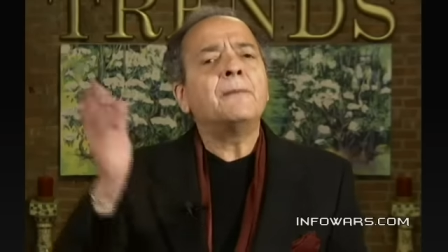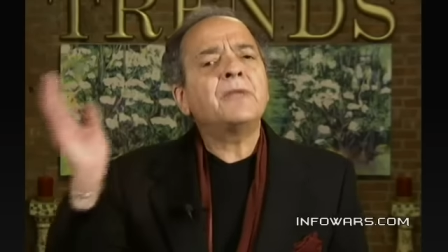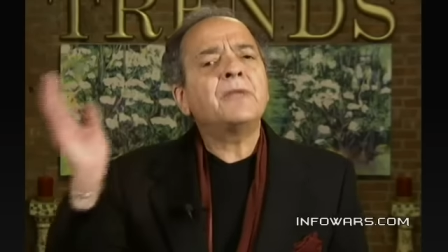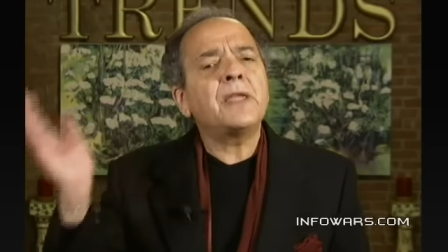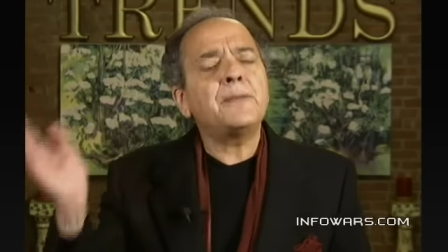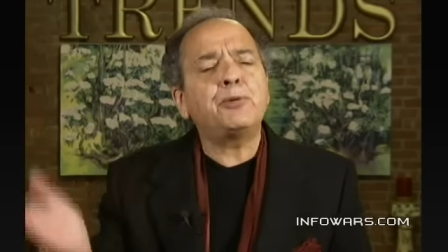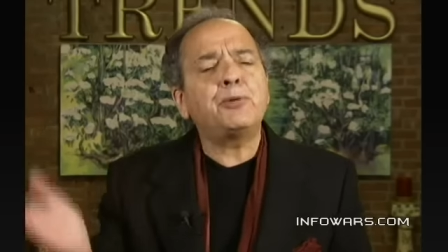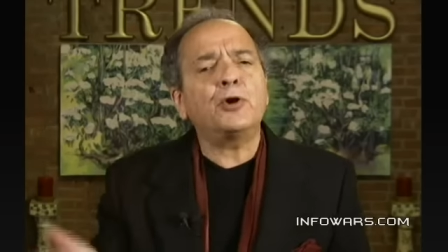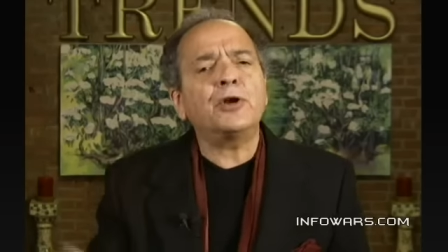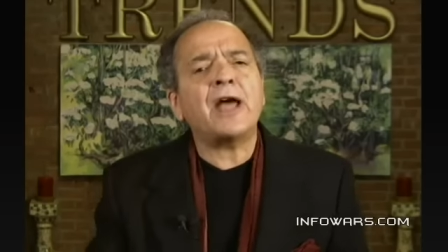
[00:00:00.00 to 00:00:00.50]
He
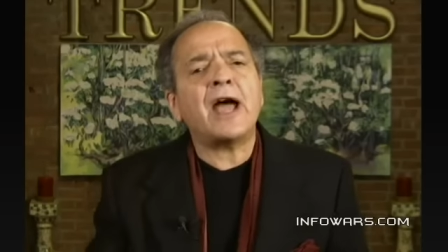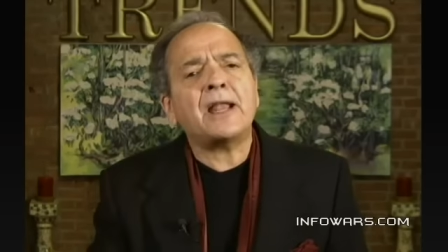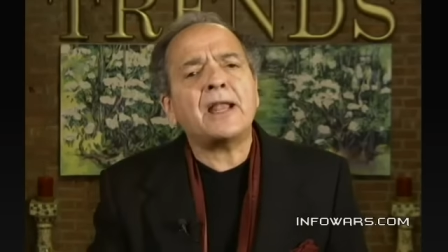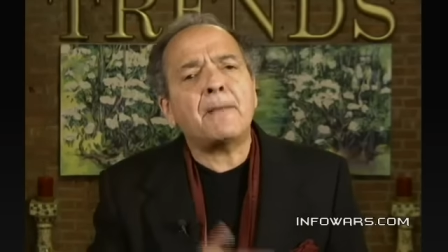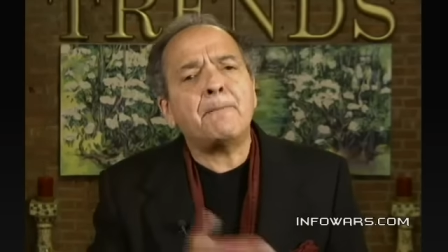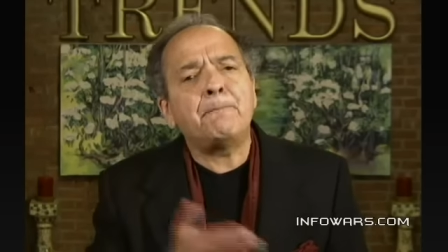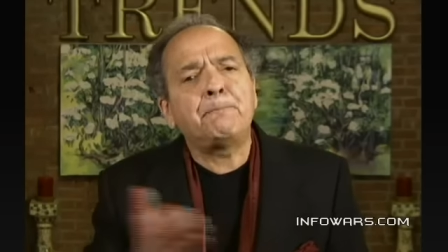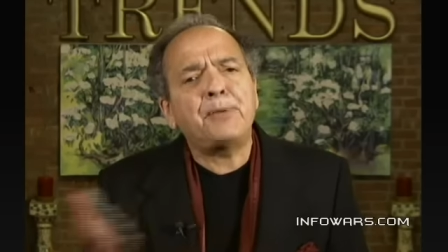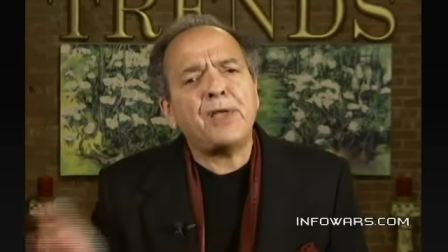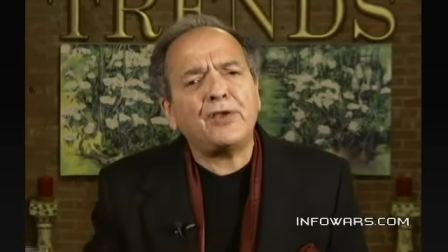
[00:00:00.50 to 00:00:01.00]
put out
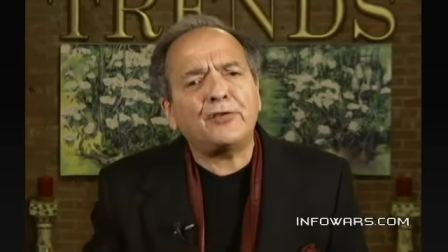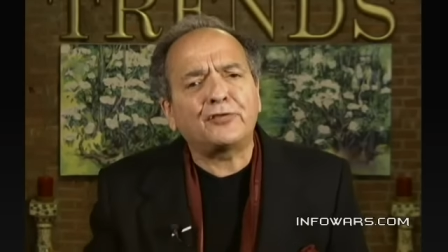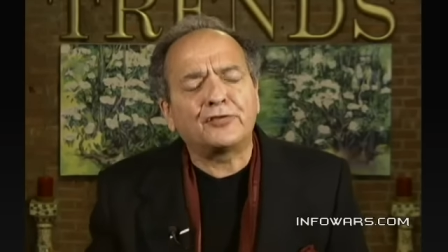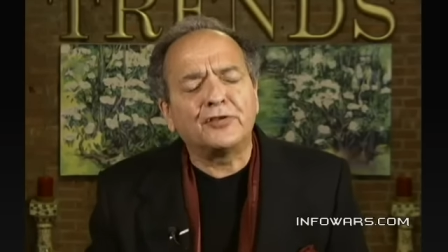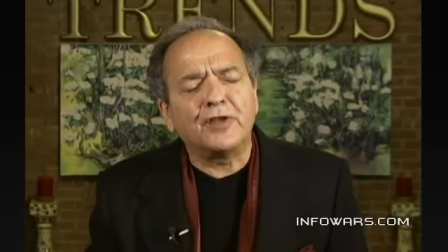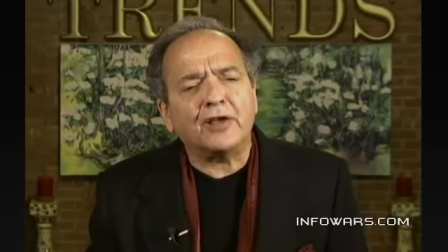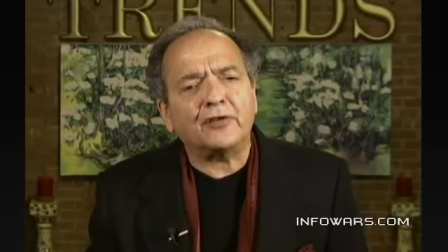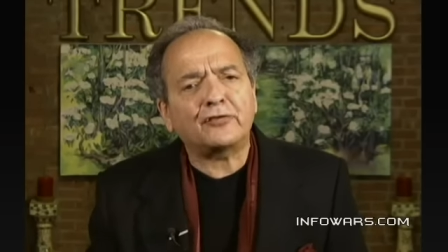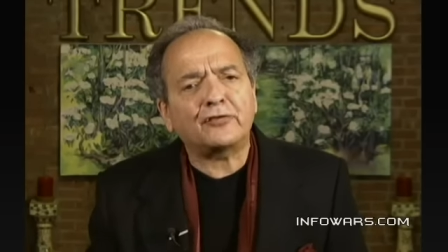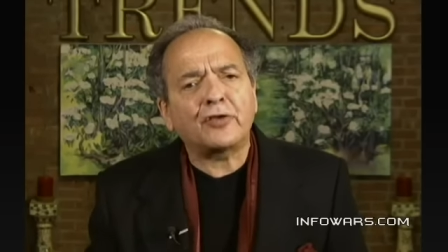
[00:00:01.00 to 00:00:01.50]
of
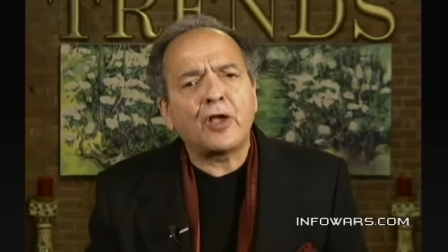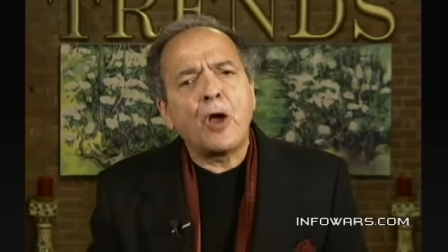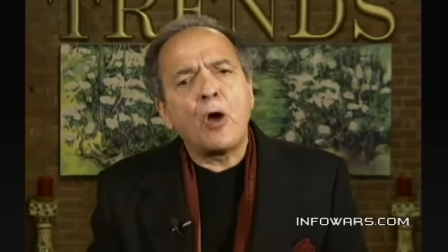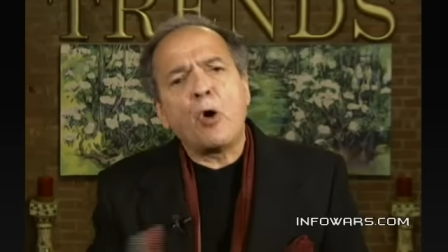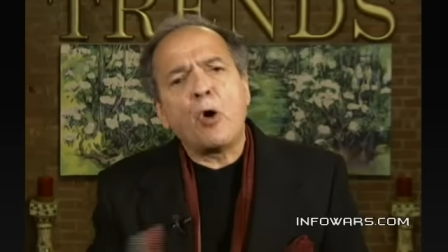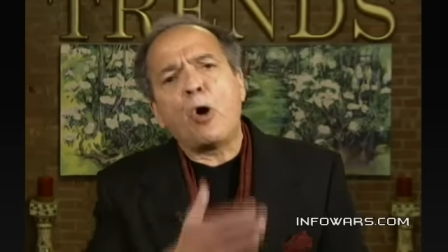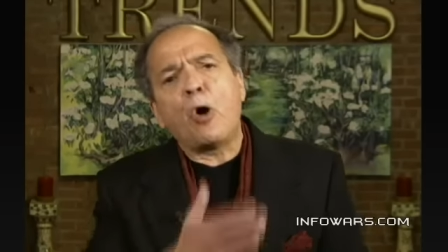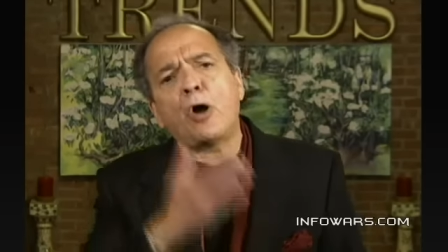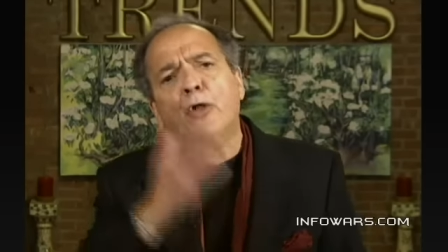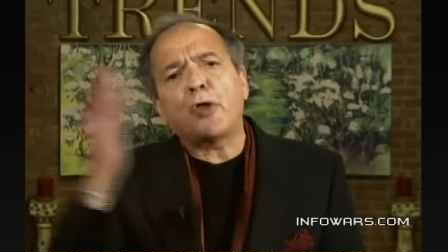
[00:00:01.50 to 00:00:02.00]
business
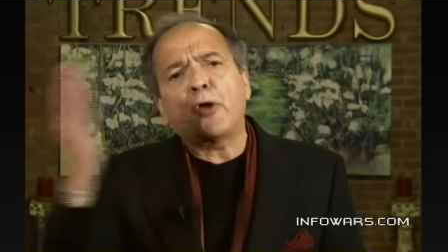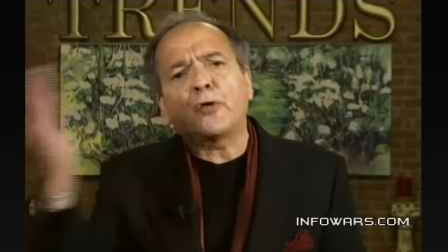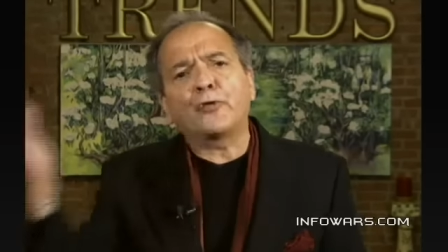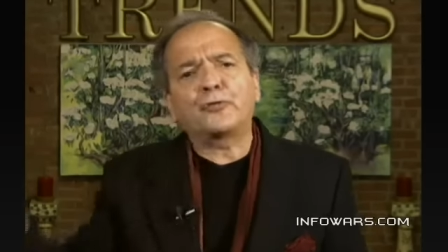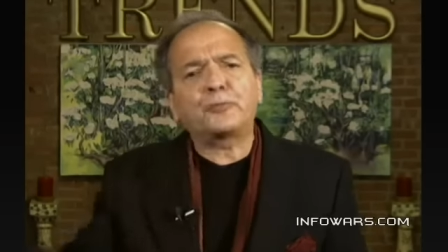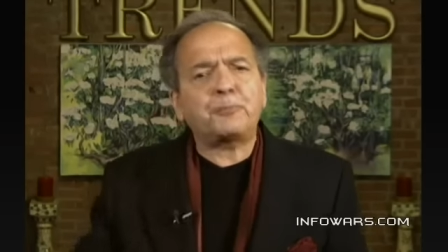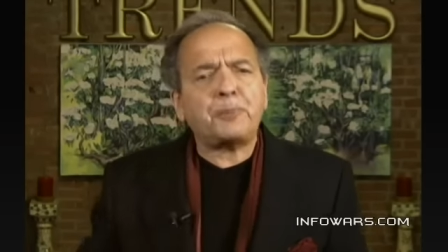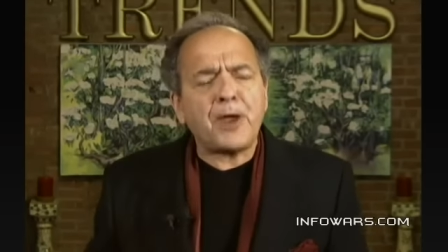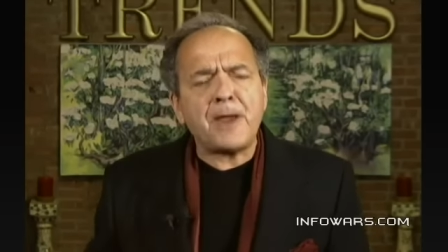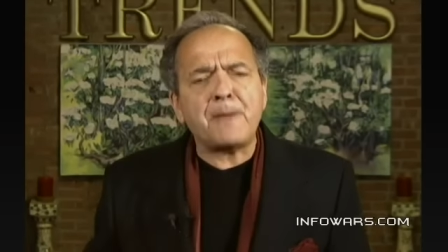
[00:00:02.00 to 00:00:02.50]
all those
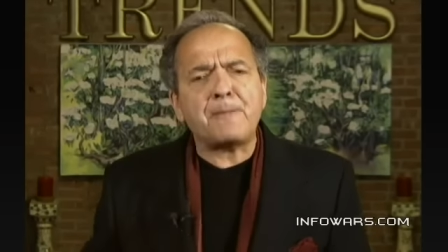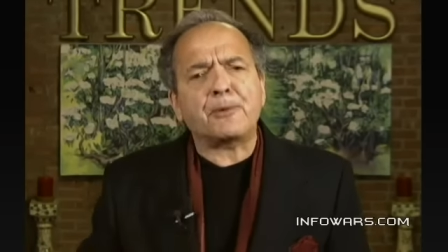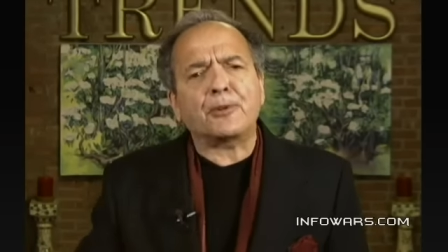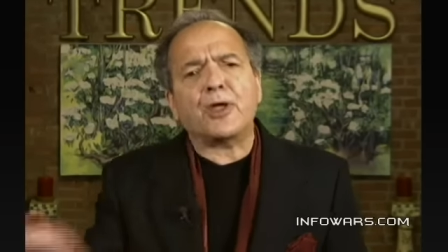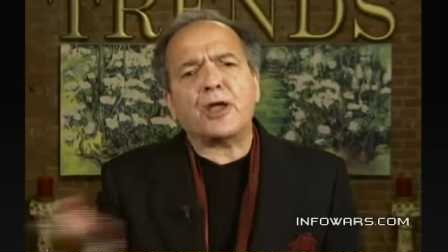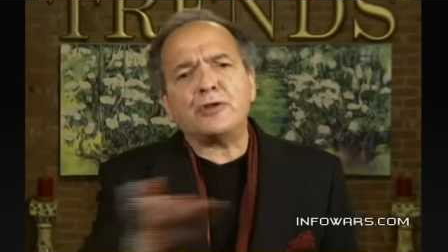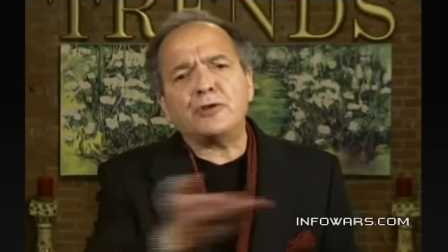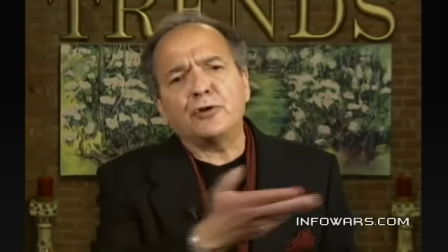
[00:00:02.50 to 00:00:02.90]
people that